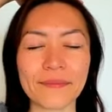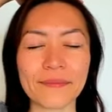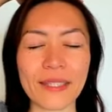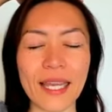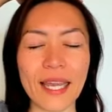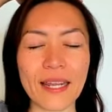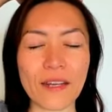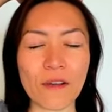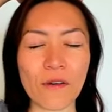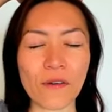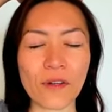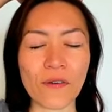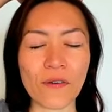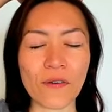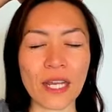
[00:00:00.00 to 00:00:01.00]
and
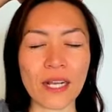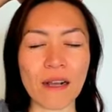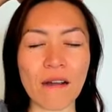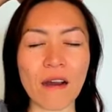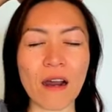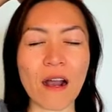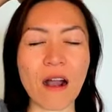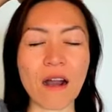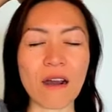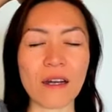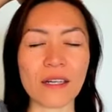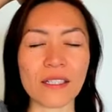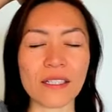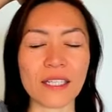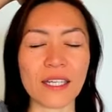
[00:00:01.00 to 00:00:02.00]
honoring our
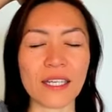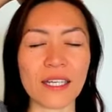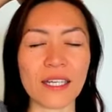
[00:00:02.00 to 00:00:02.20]
heart.